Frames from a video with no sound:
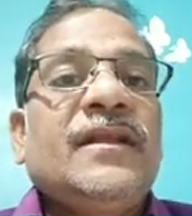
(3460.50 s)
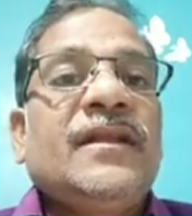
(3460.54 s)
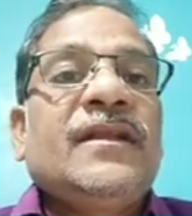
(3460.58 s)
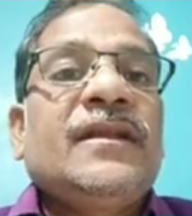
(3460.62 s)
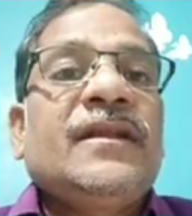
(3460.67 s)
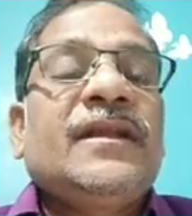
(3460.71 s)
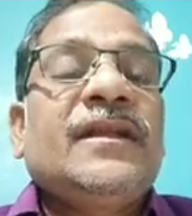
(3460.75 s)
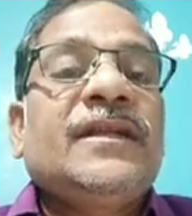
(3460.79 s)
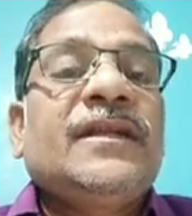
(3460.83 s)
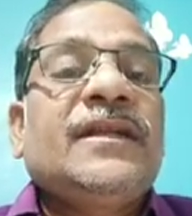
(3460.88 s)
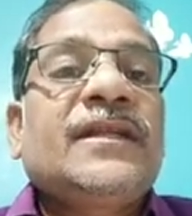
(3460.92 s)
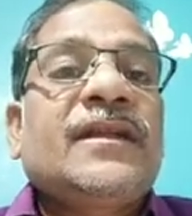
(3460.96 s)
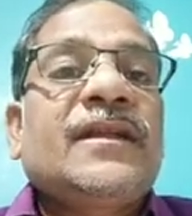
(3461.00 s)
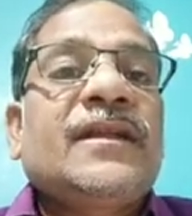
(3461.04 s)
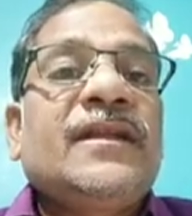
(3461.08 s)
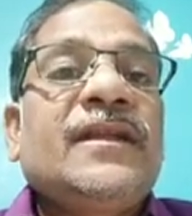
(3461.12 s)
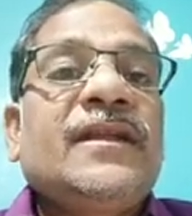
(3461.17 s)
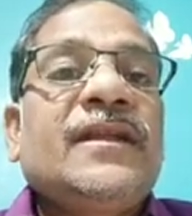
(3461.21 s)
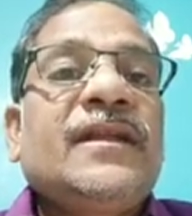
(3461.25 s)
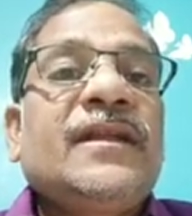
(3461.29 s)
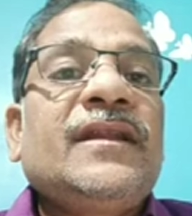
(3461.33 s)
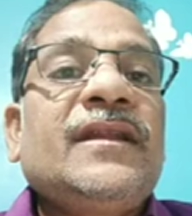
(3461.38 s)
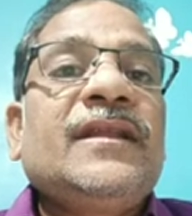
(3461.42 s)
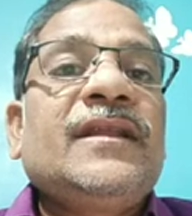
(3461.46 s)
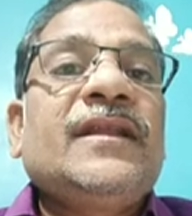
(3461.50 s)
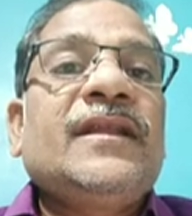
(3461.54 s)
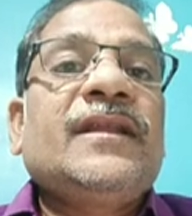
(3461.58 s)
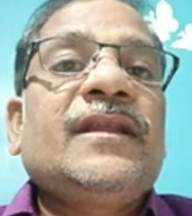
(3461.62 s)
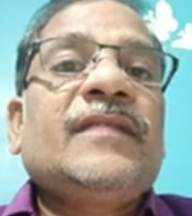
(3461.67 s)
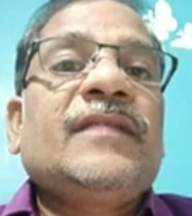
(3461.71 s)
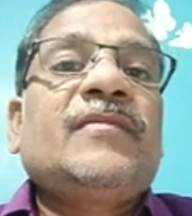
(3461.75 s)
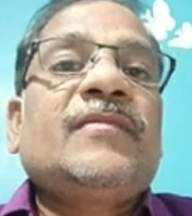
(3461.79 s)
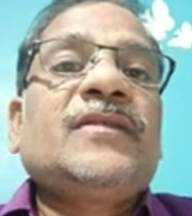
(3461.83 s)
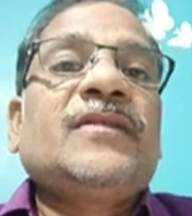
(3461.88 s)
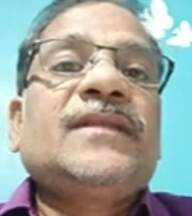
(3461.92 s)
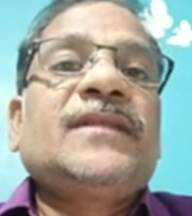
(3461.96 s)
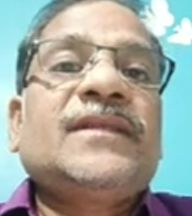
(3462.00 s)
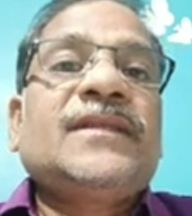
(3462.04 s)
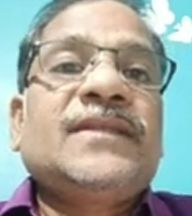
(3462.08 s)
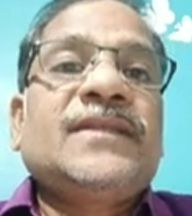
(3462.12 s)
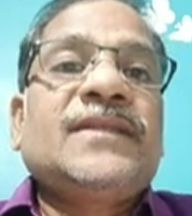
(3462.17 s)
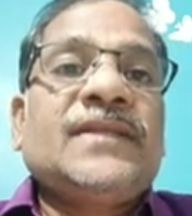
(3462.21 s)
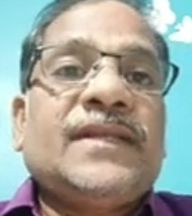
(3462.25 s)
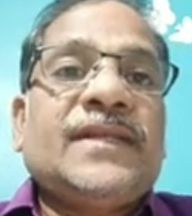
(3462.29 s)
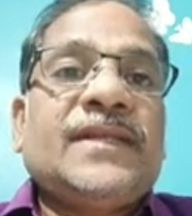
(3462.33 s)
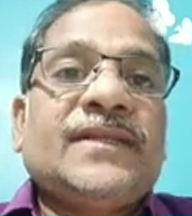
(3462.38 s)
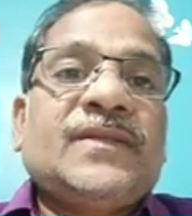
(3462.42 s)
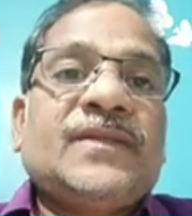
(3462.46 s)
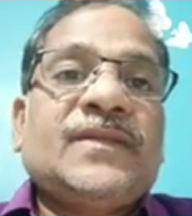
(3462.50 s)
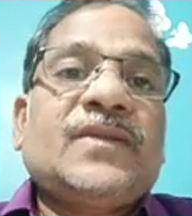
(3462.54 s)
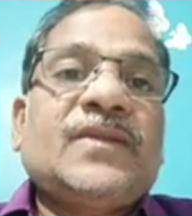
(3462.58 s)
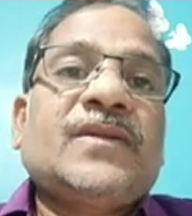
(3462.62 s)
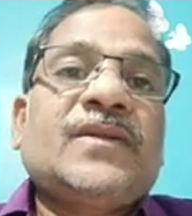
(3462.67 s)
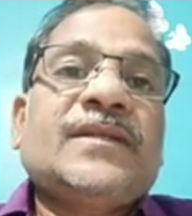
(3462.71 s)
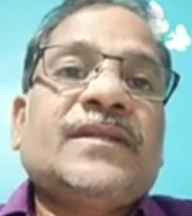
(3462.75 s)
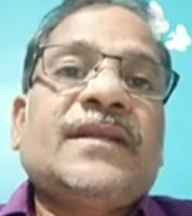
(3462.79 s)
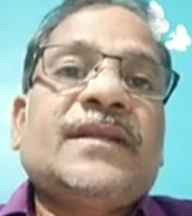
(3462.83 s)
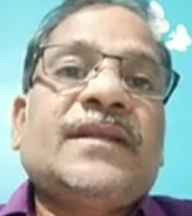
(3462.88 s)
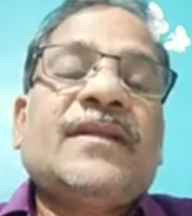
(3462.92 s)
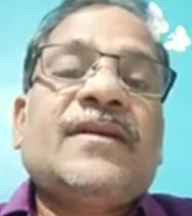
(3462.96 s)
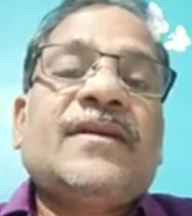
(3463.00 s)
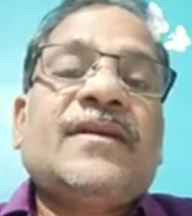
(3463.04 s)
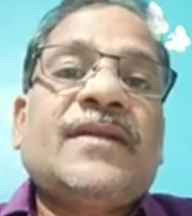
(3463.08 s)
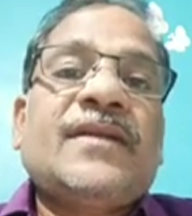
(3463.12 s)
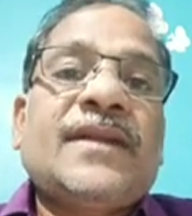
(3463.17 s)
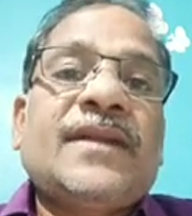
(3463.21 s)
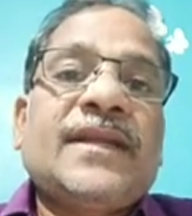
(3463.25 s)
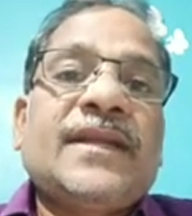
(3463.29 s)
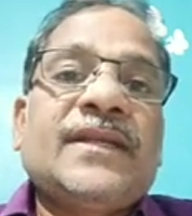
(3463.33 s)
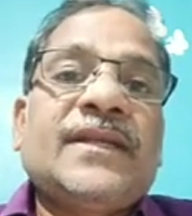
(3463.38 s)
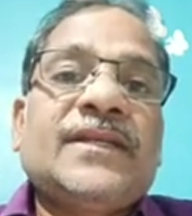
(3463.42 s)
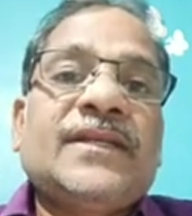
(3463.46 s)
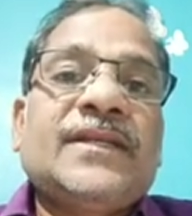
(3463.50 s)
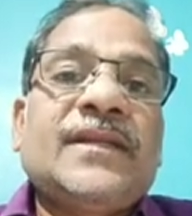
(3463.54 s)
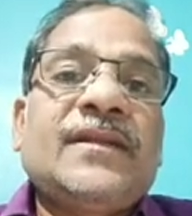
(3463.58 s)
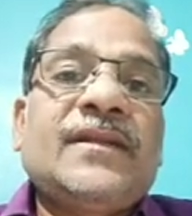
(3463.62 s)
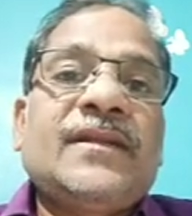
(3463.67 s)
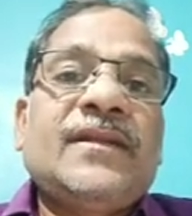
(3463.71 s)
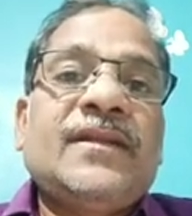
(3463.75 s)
it clearly represents the extracellular addition.